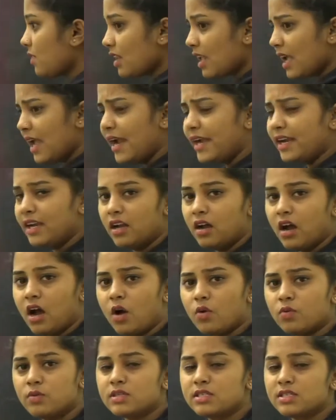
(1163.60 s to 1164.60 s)
And
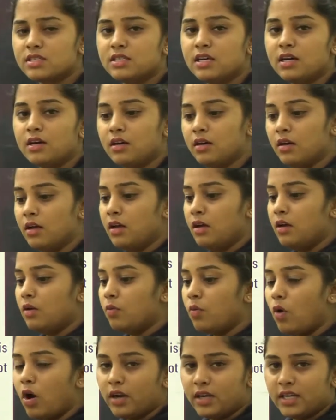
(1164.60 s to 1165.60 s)
how is the
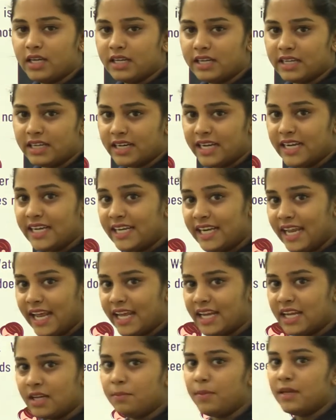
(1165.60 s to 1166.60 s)
water
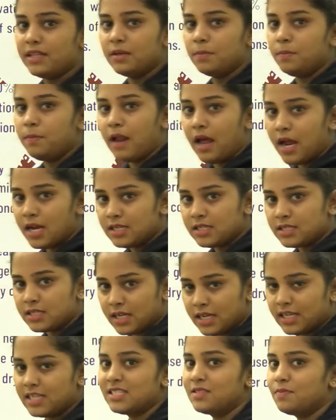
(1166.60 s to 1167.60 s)
intaken by the plants?
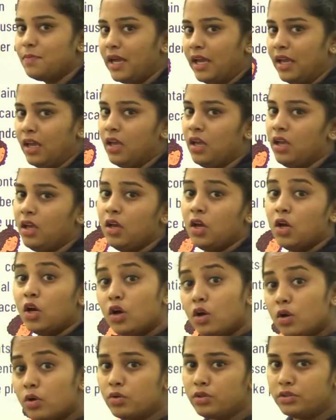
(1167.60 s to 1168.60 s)
It is by
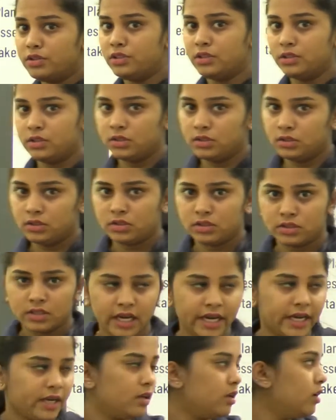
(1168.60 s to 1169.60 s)
roots,
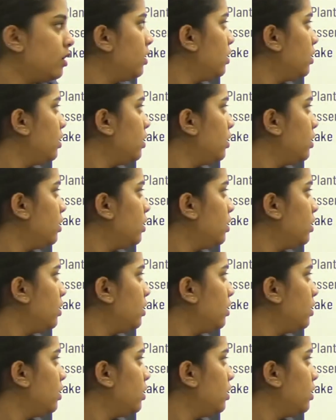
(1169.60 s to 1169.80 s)
right?